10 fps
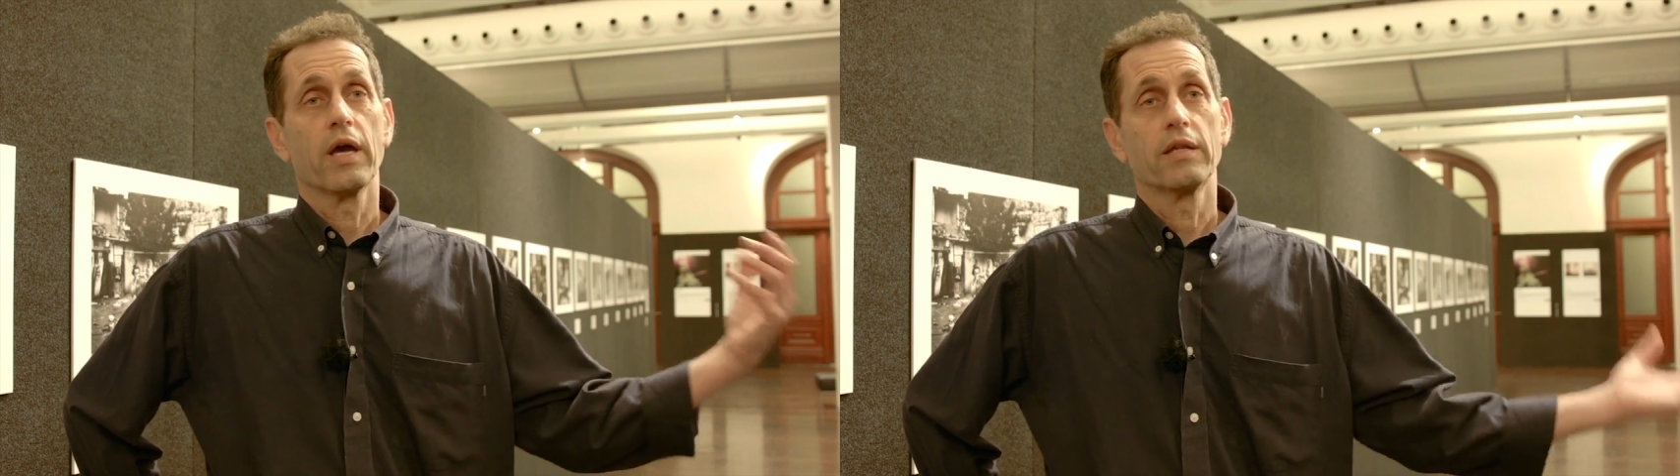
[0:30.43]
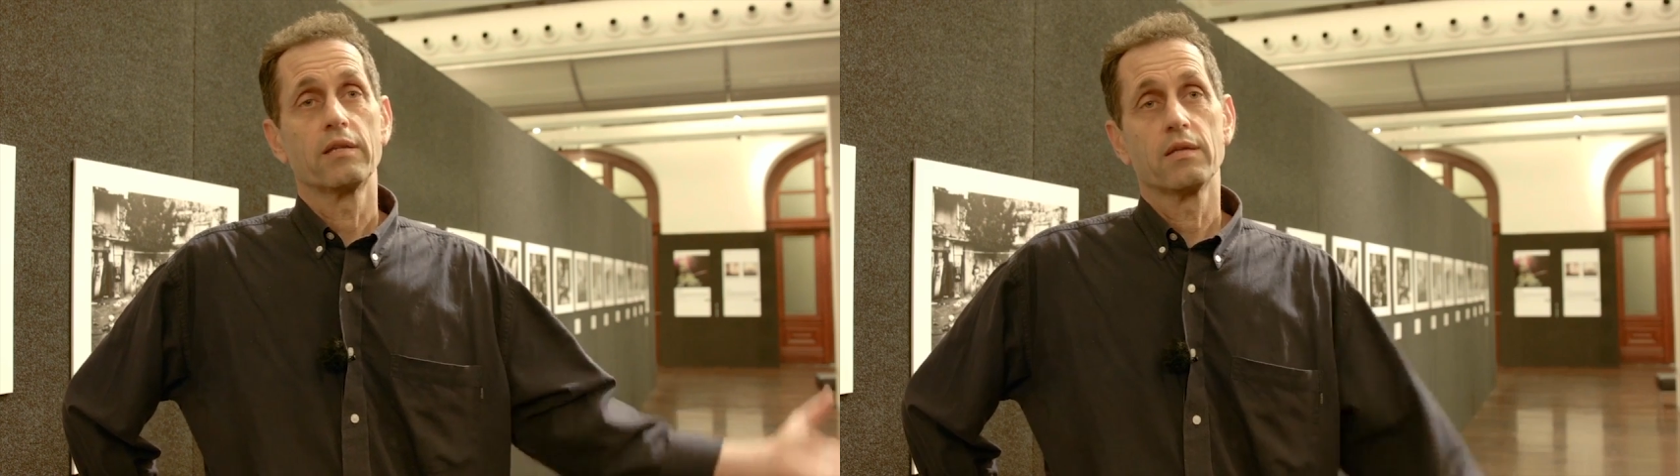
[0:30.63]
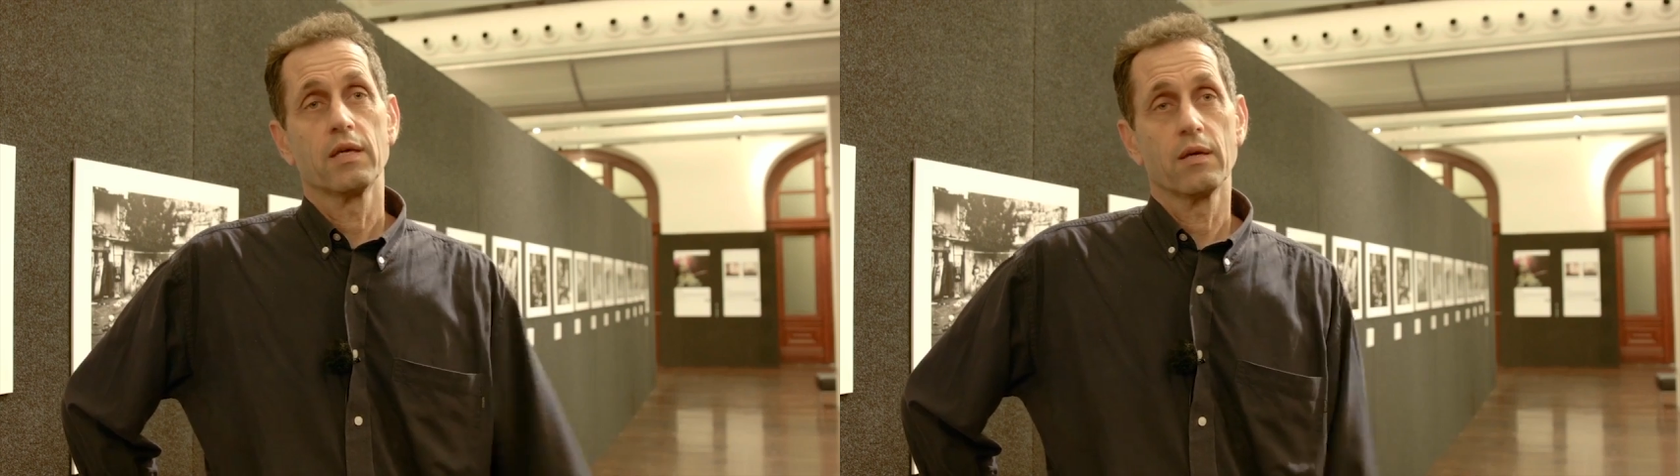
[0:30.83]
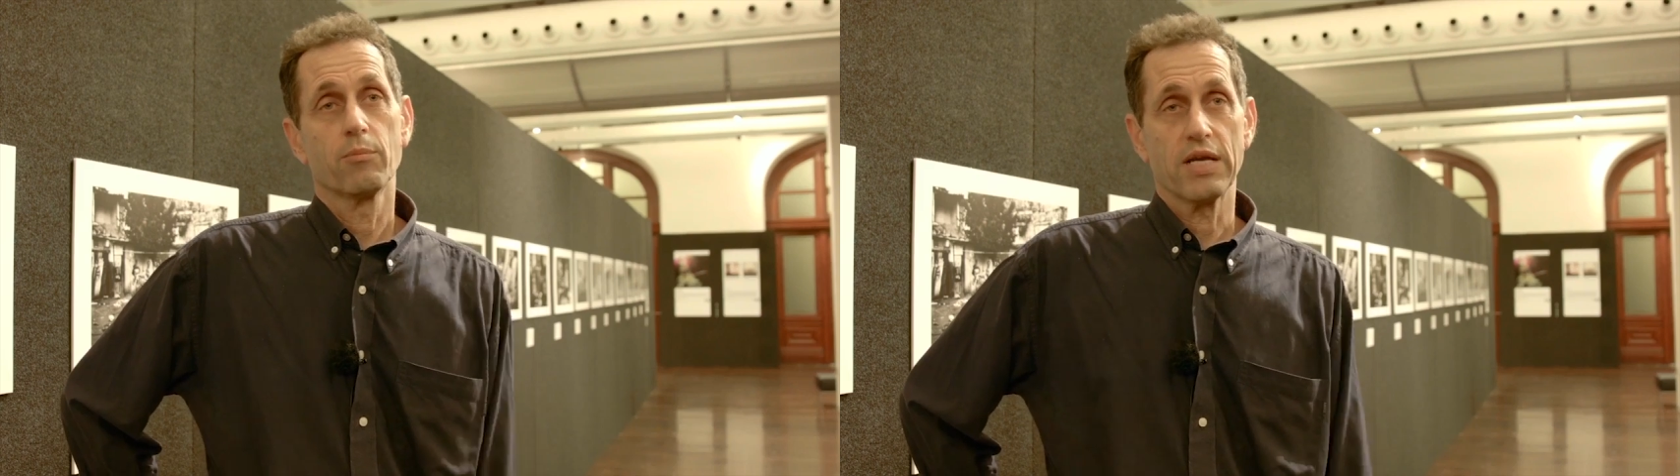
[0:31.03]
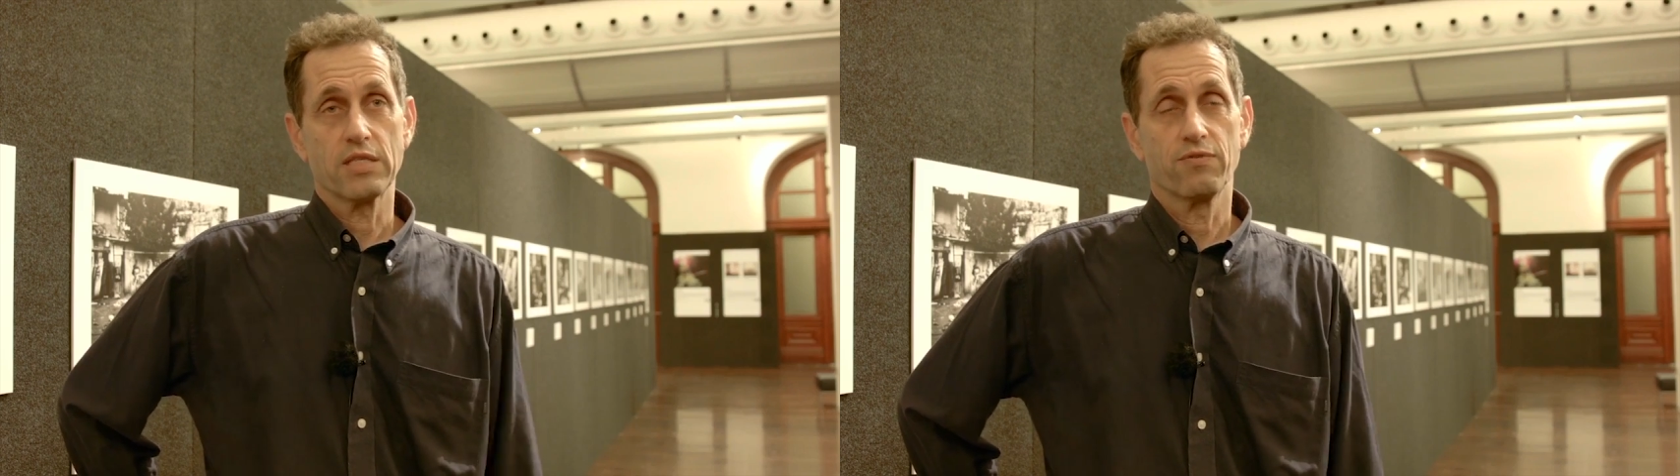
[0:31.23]
at
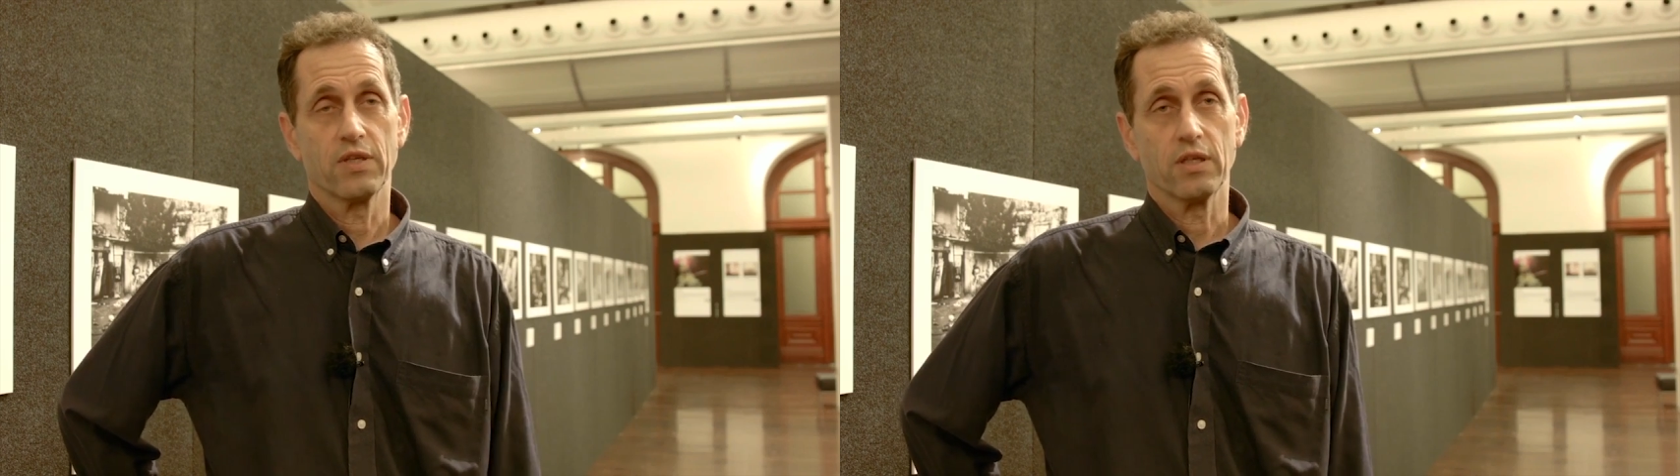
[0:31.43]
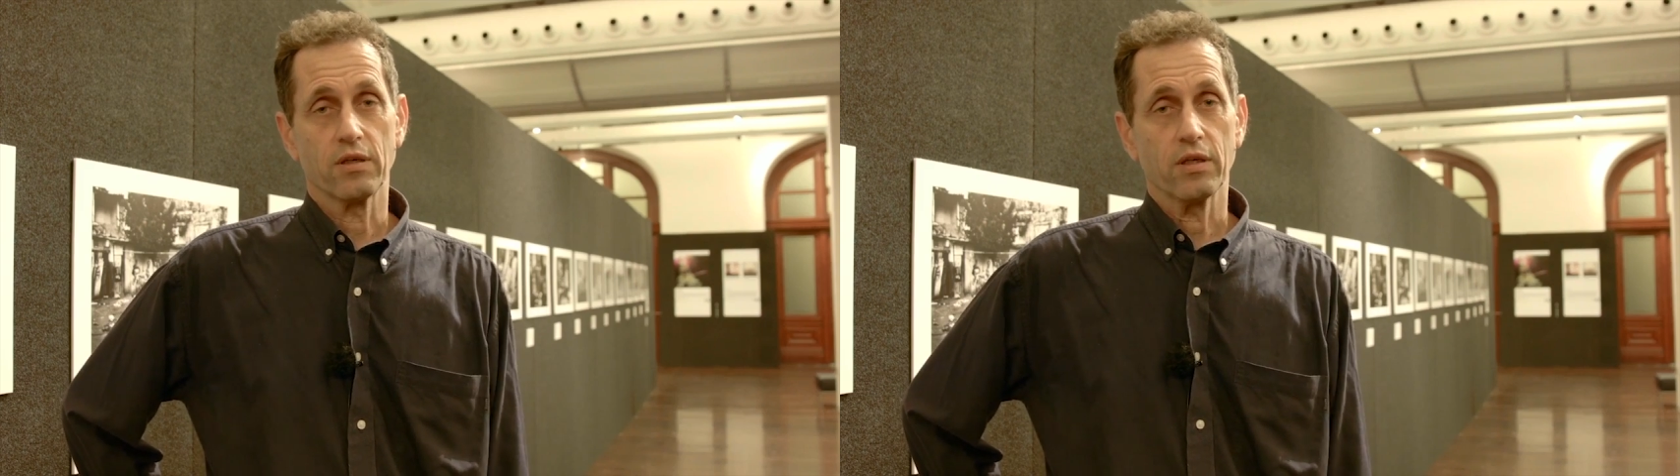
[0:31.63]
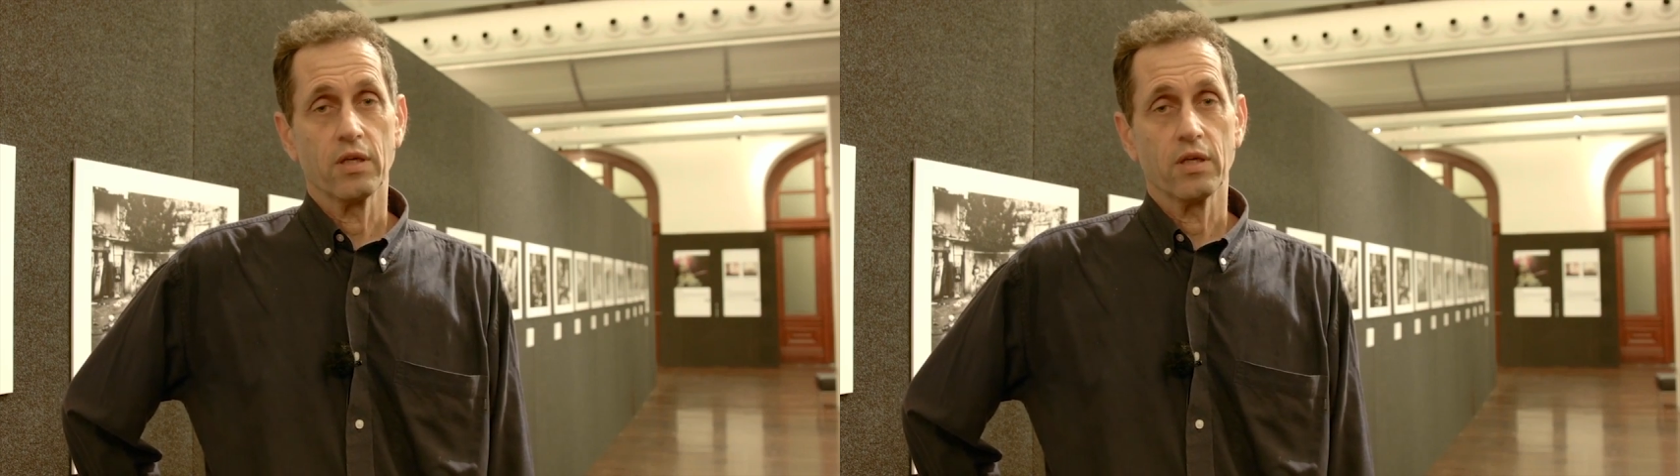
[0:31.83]
breastfeeding.